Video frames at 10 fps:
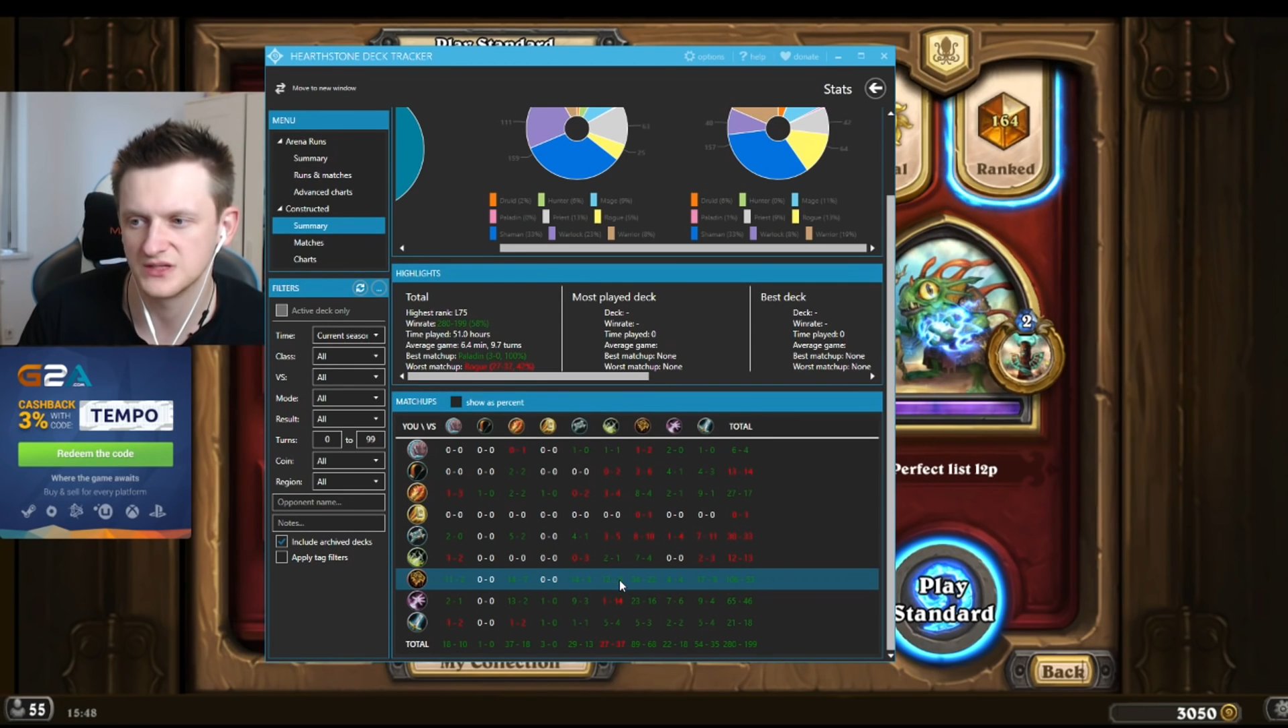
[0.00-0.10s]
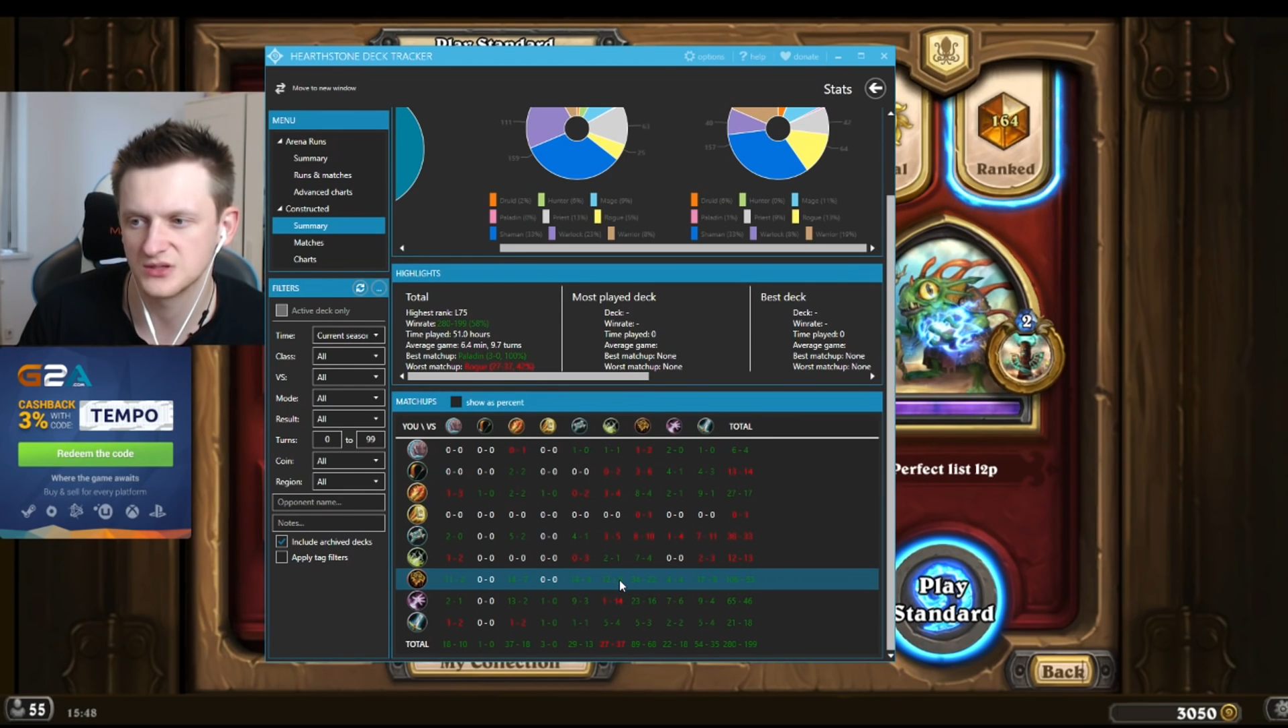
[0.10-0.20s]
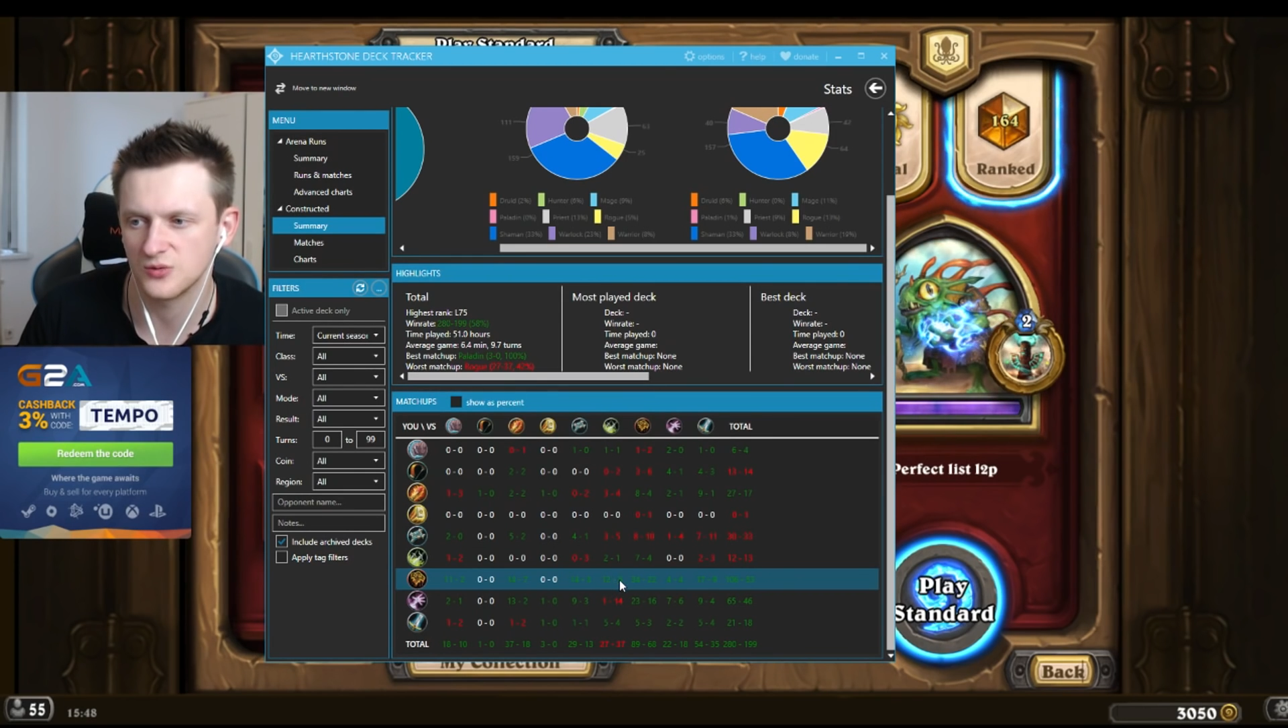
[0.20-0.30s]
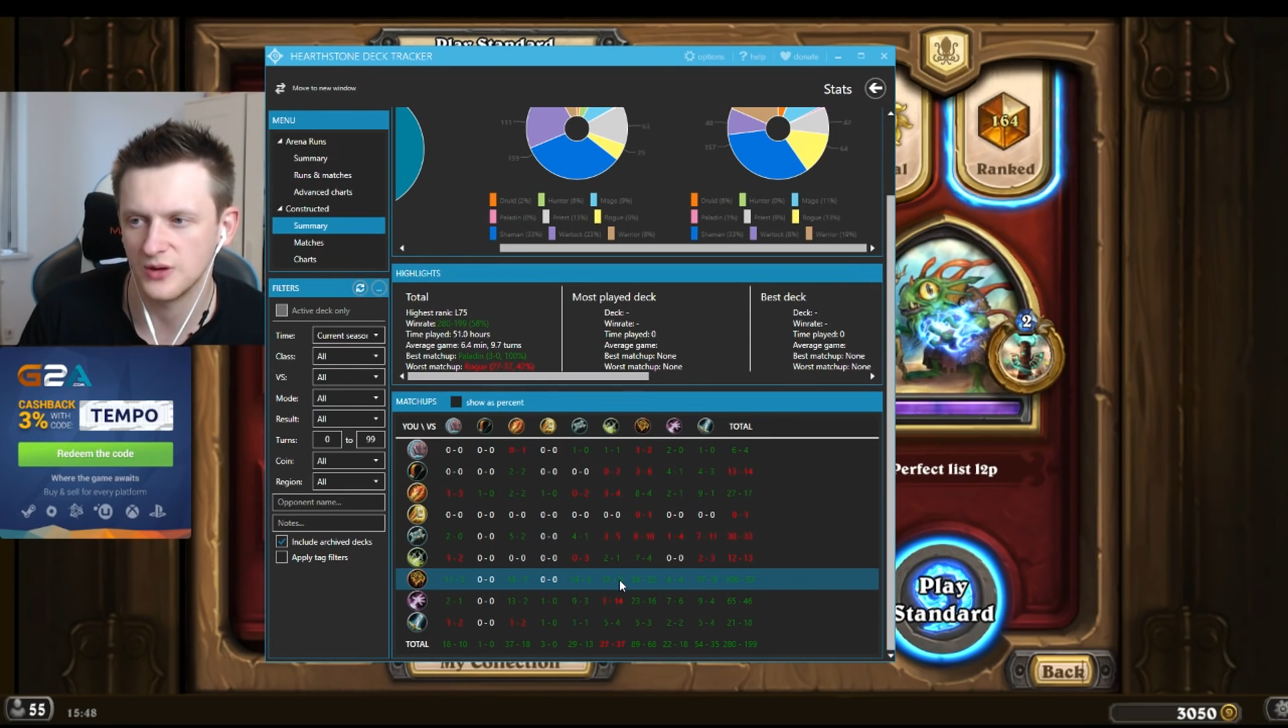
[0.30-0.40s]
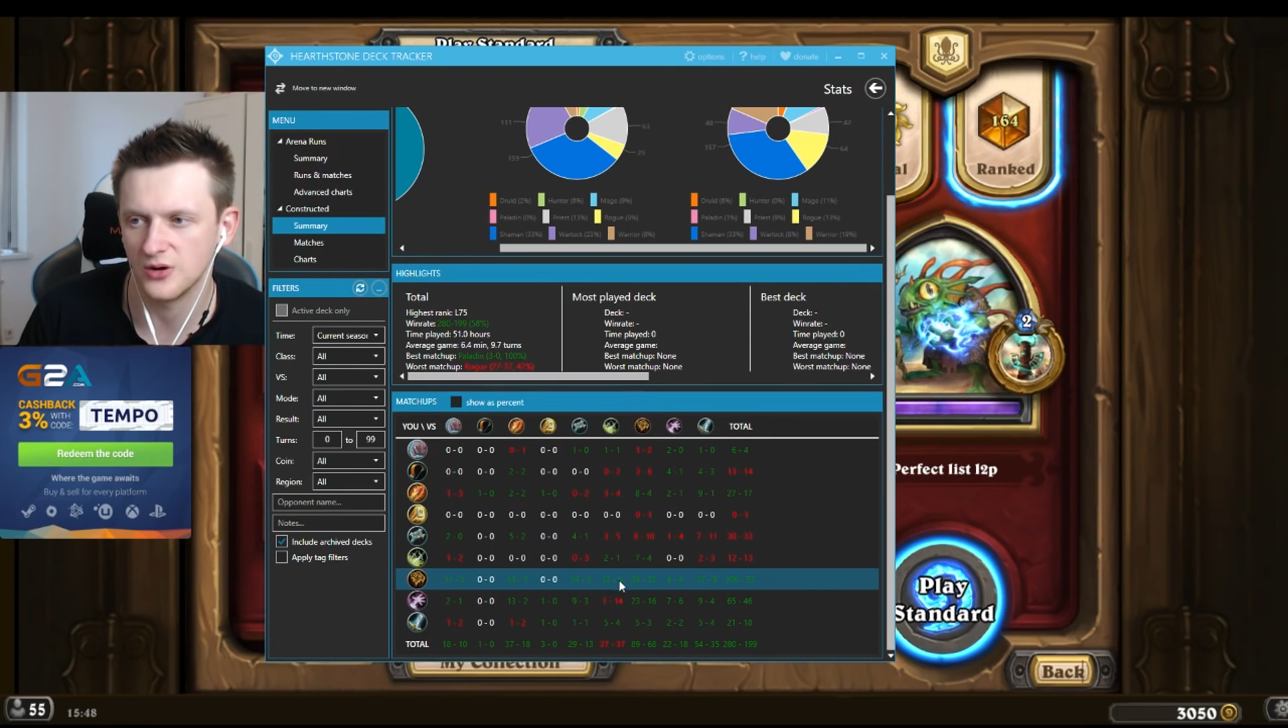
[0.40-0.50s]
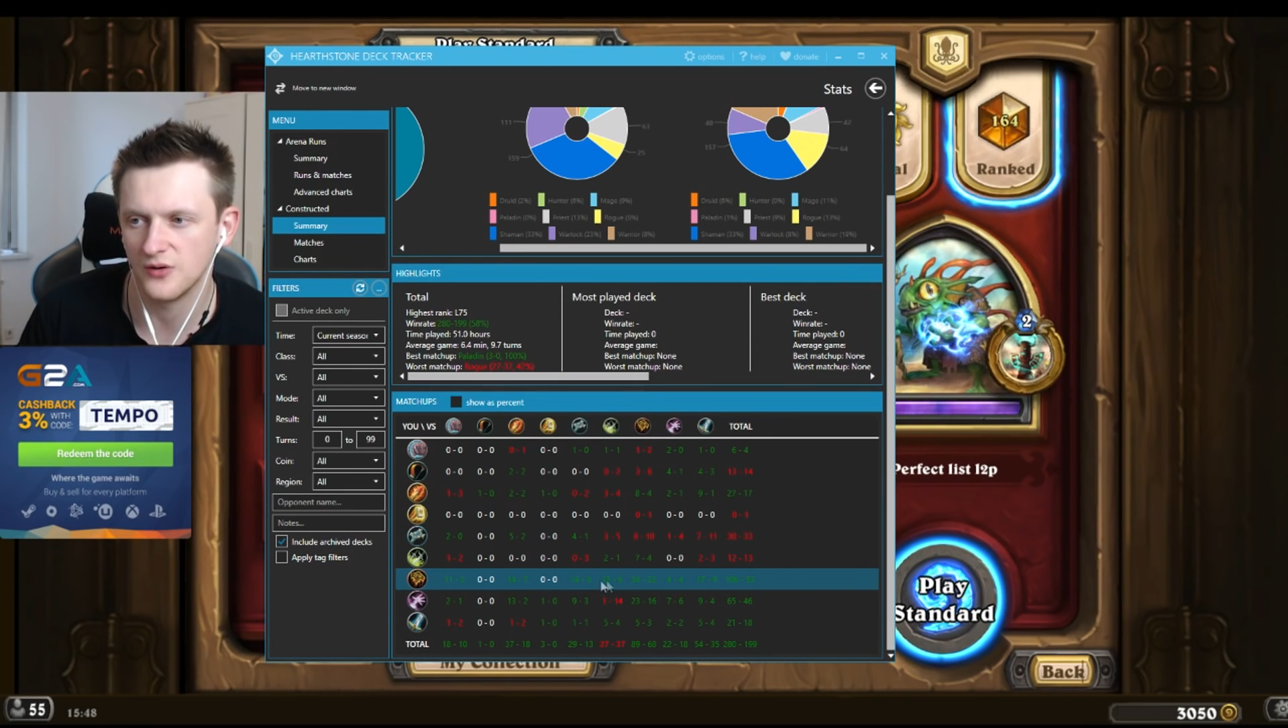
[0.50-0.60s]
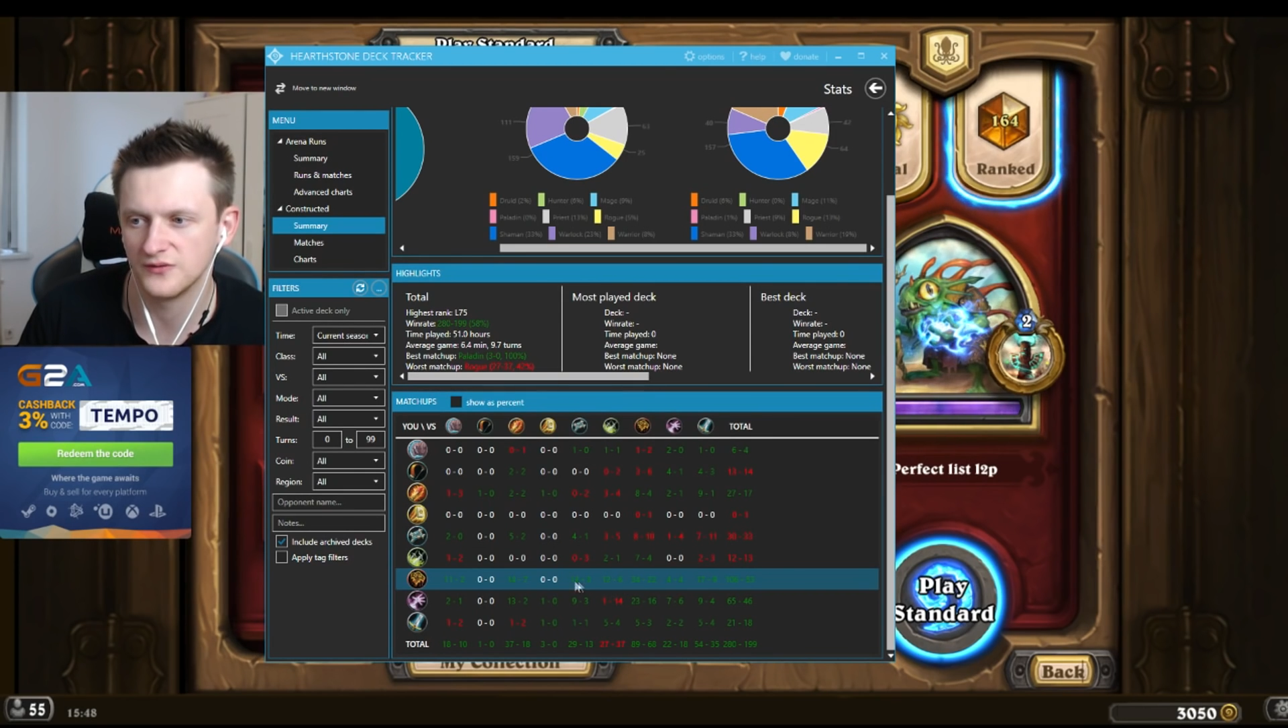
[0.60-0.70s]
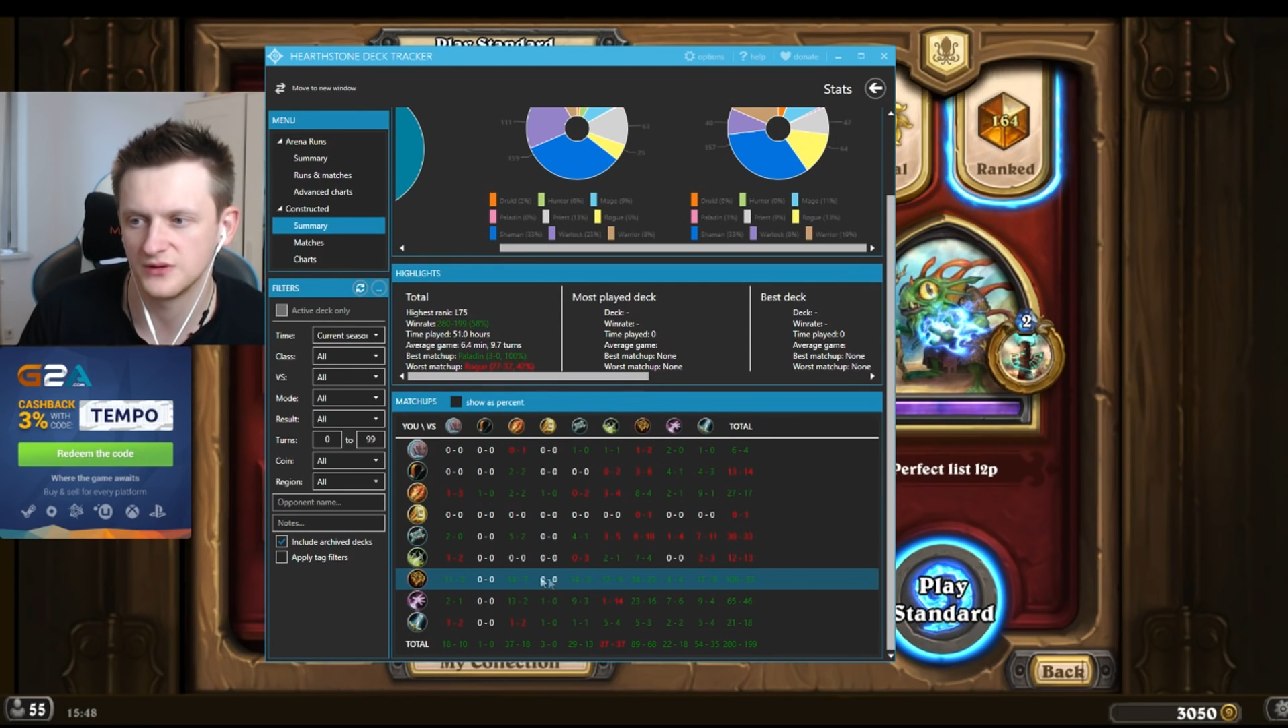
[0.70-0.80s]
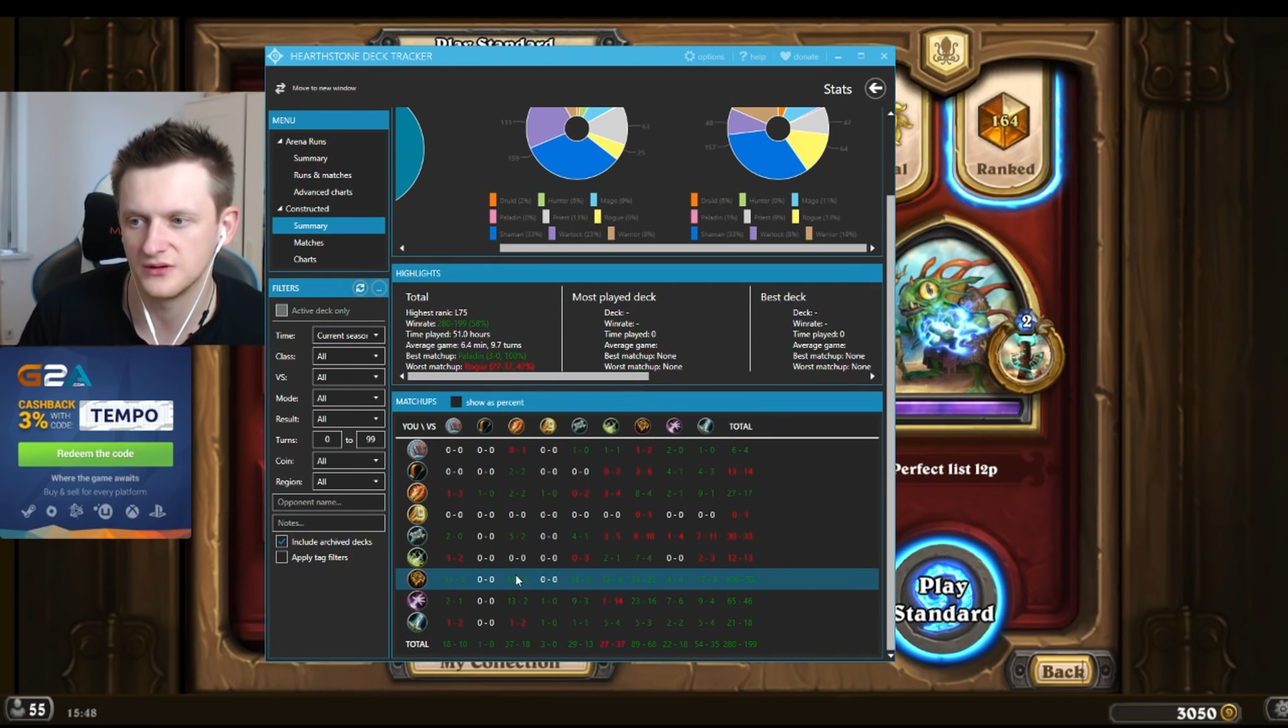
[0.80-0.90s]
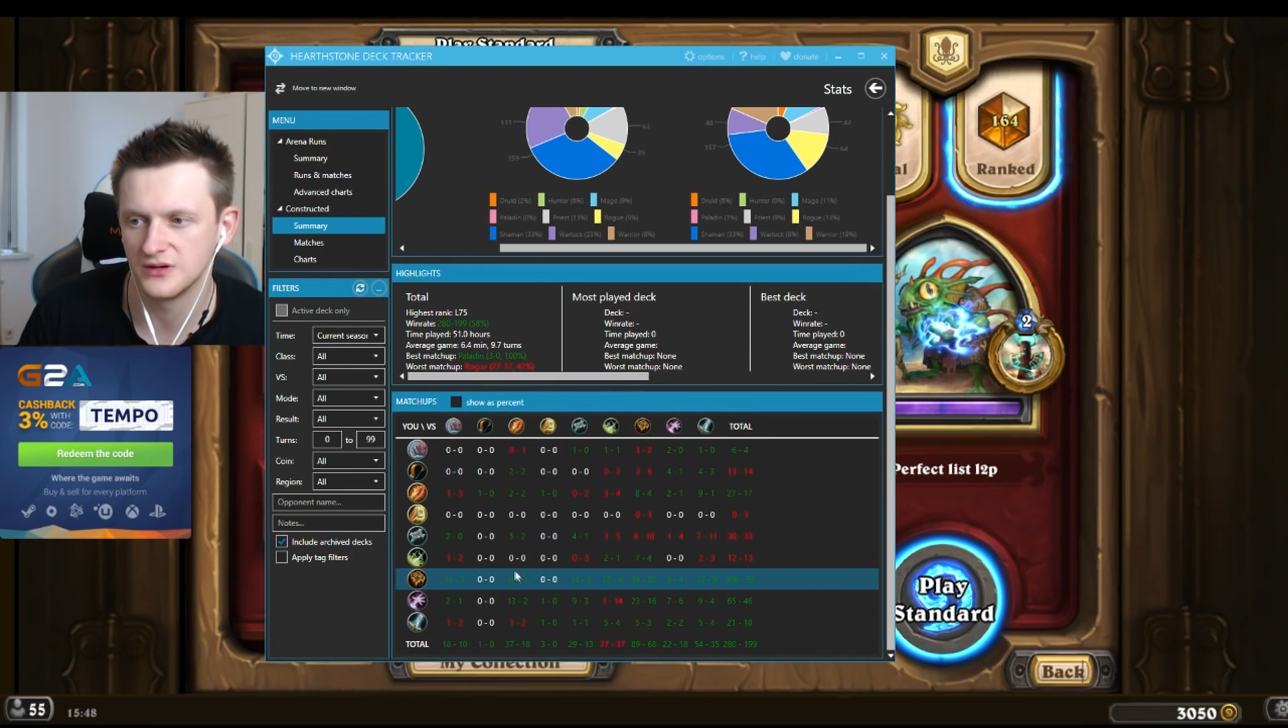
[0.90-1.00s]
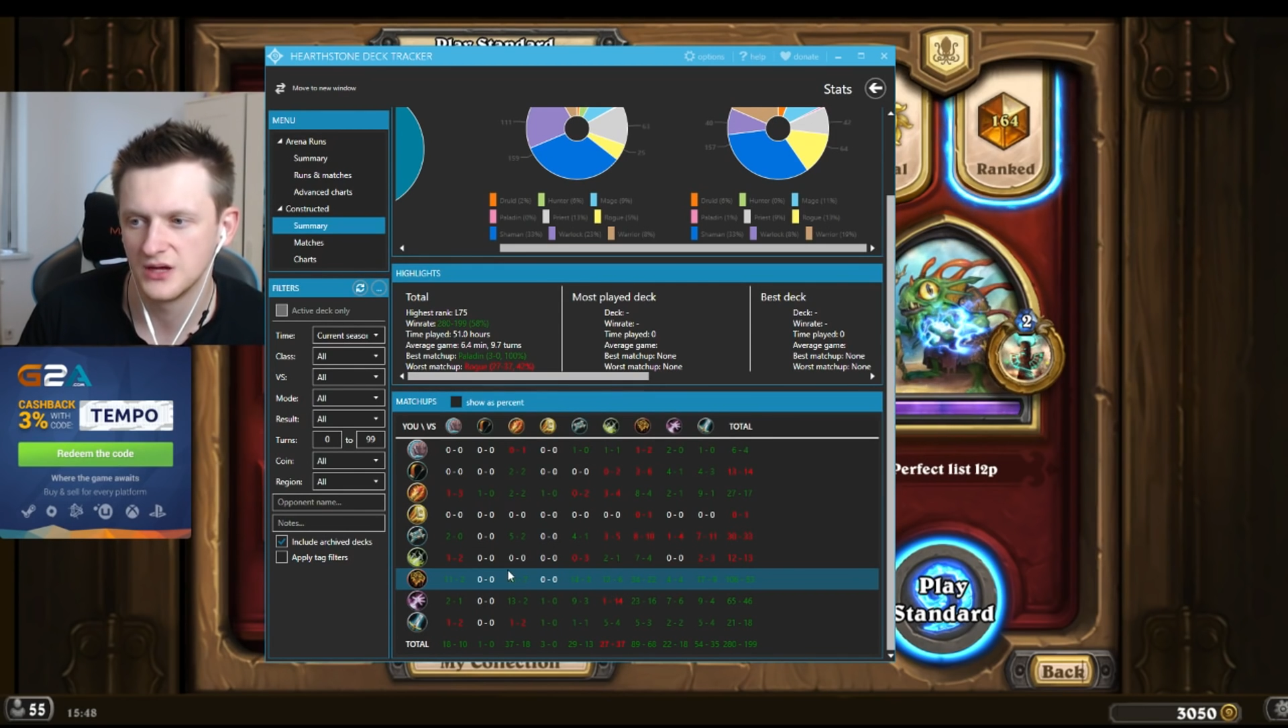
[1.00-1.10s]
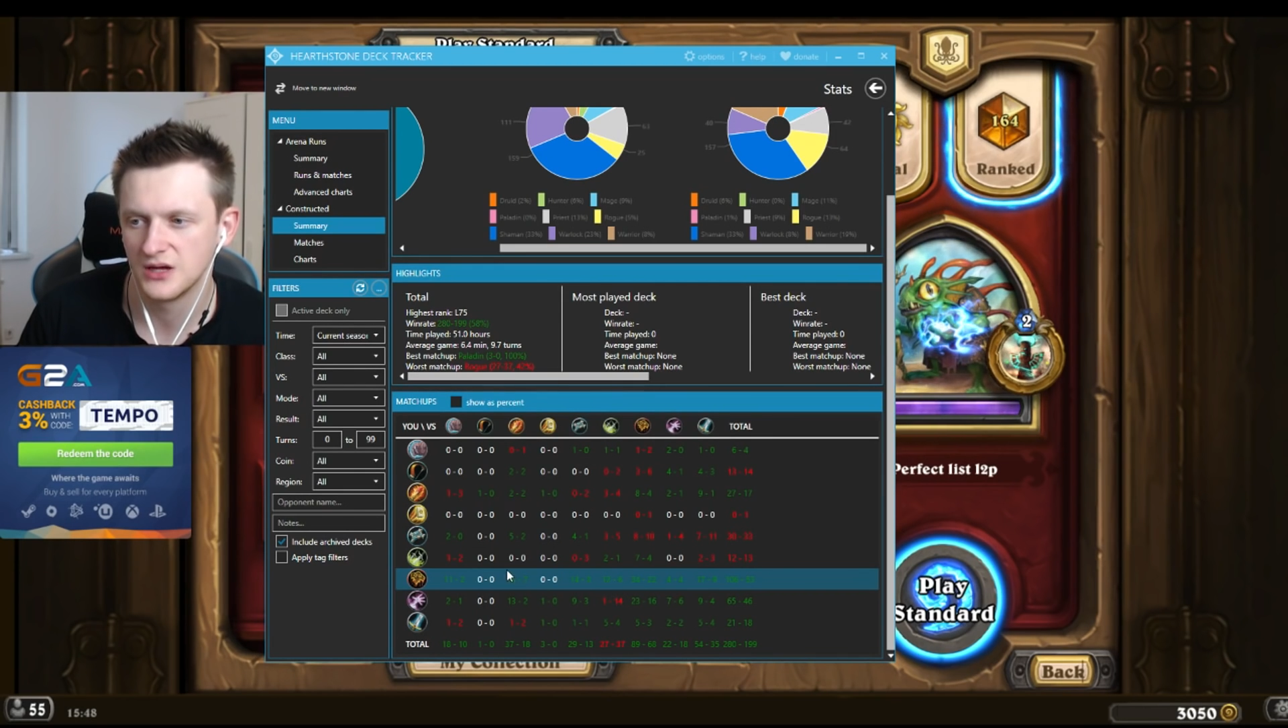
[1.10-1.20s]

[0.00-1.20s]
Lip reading: quite often.